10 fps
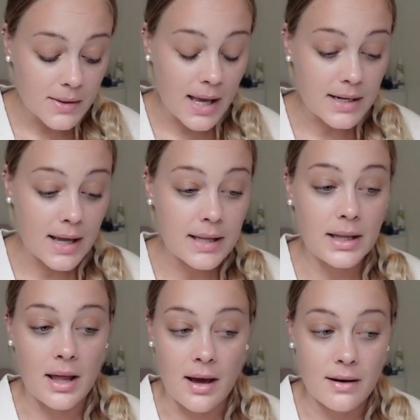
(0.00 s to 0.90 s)
and I
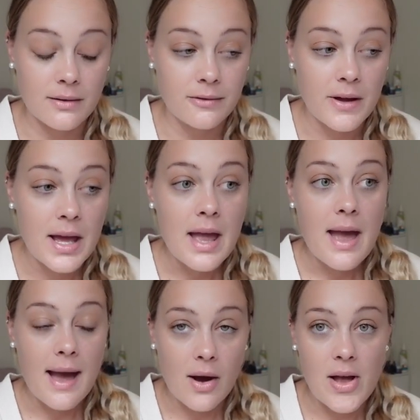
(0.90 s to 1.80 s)
love
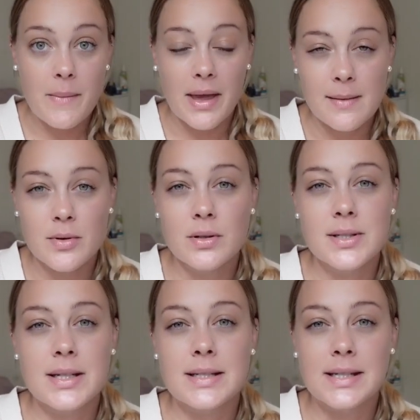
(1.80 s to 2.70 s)
how I'm able
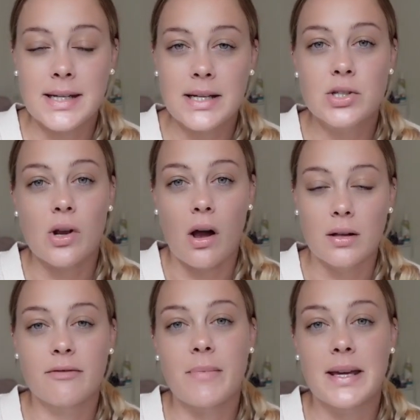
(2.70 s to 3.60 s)
to teach
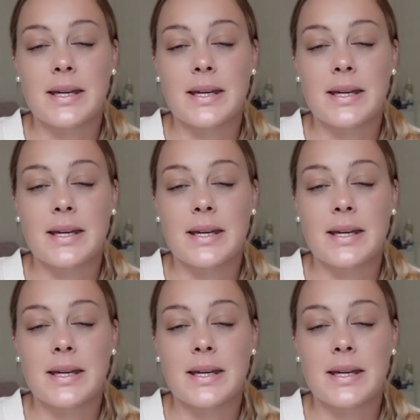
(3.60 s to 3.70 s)
all of my